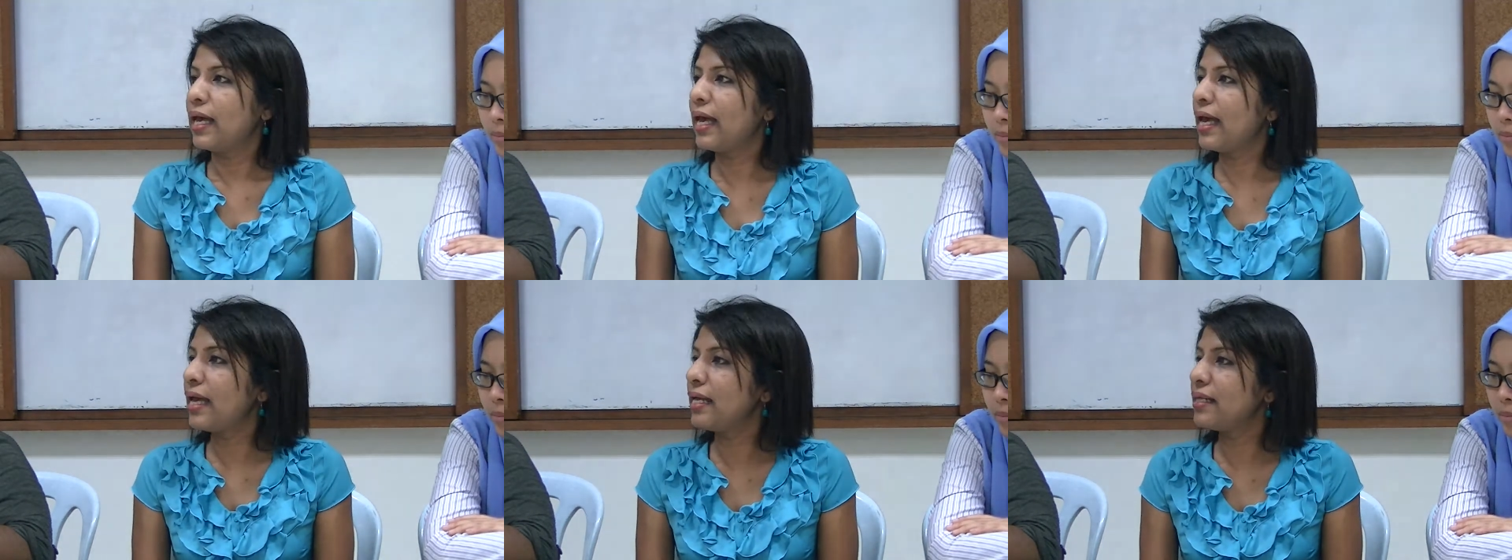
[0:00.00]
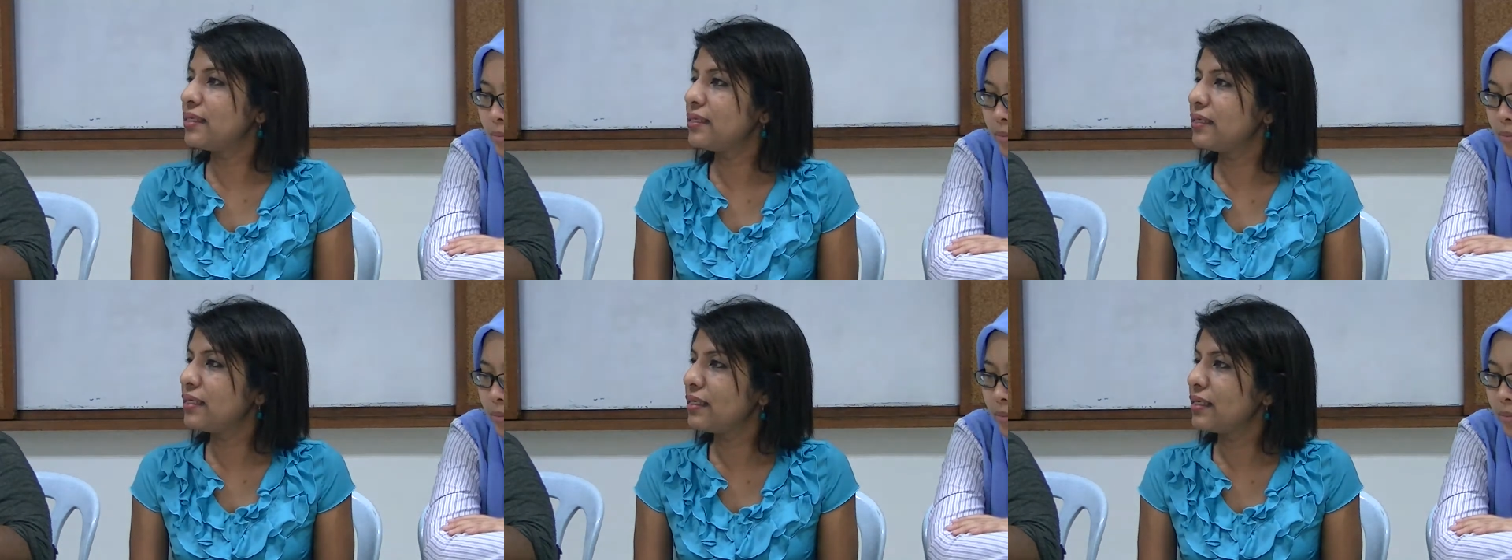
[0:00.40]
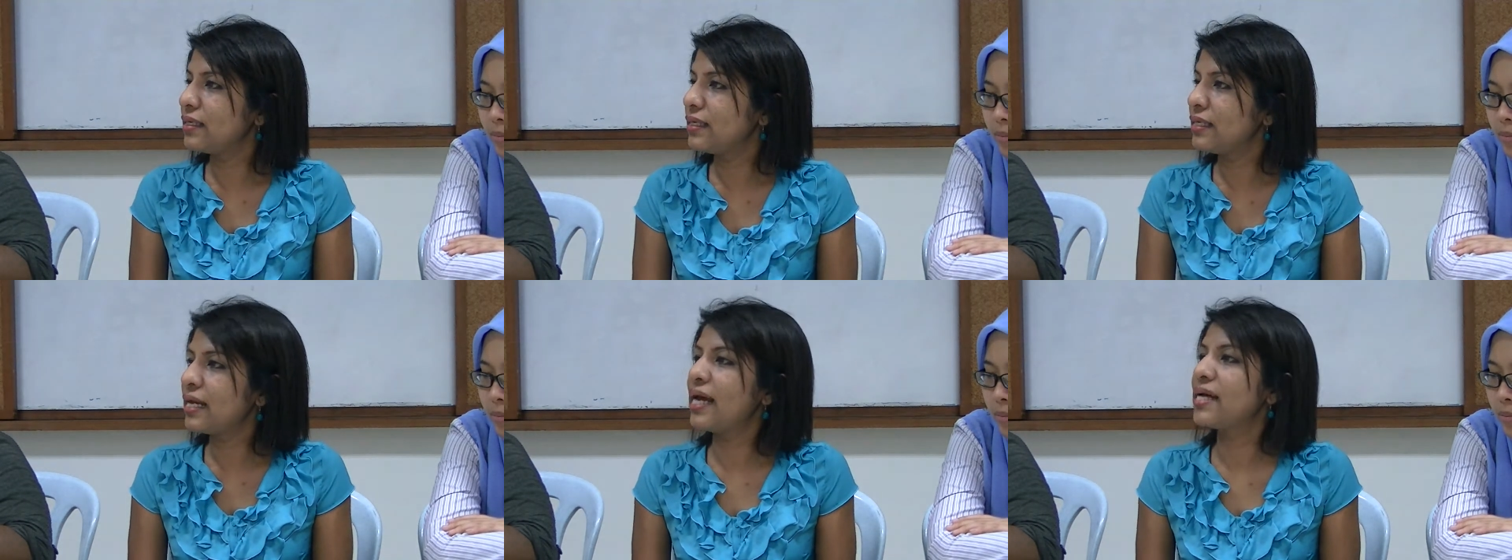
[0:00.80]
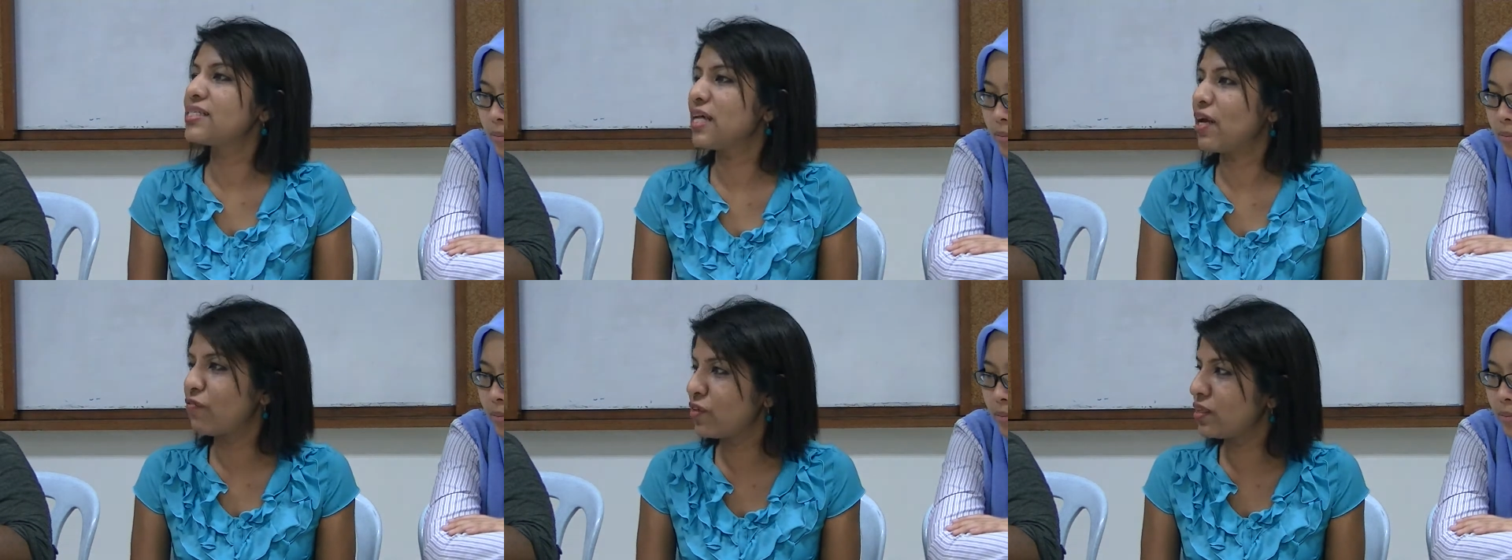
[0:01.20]
And it
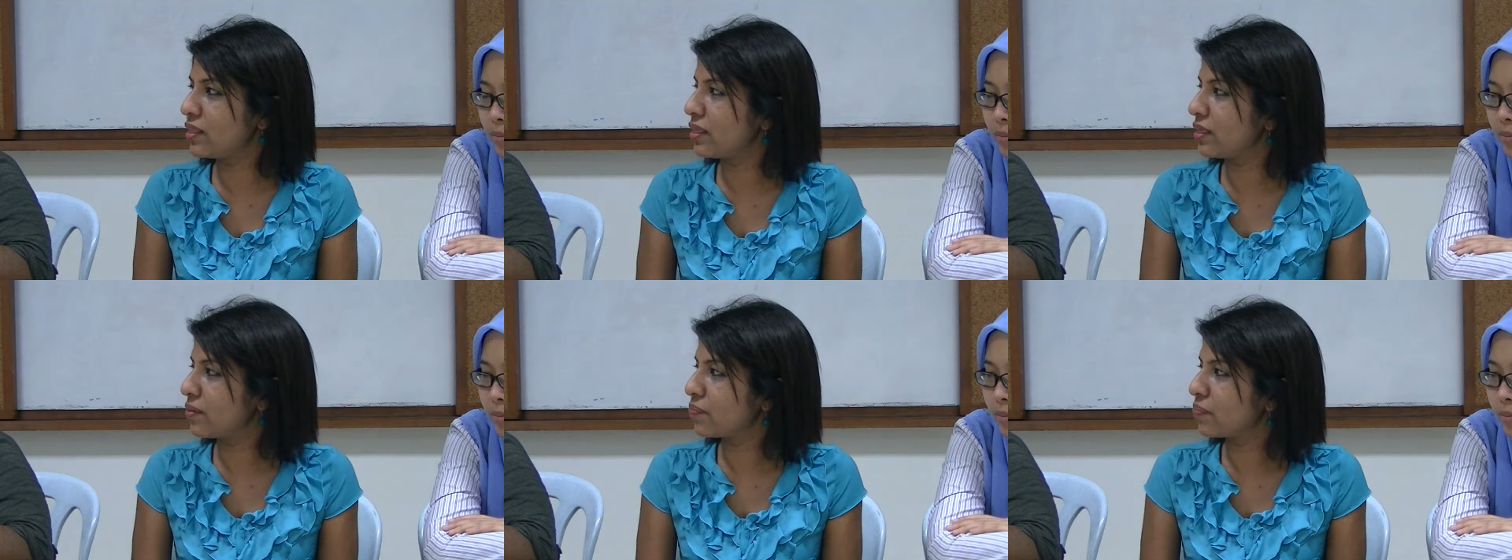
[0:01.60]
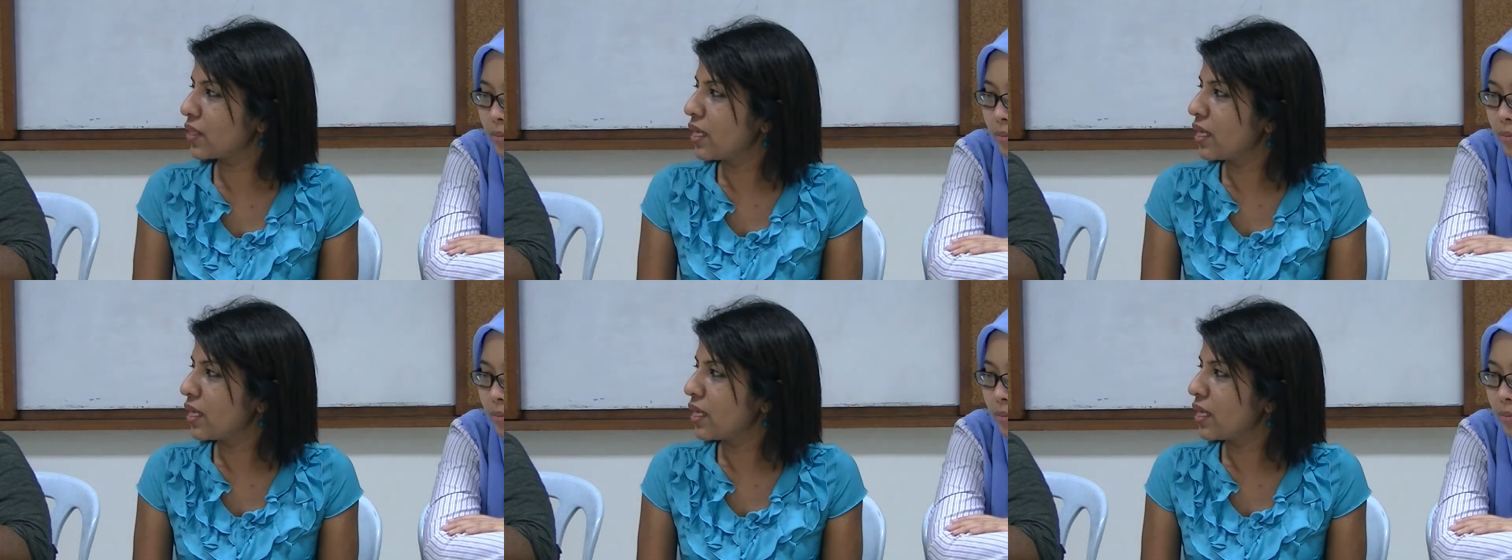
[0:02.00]
has everything.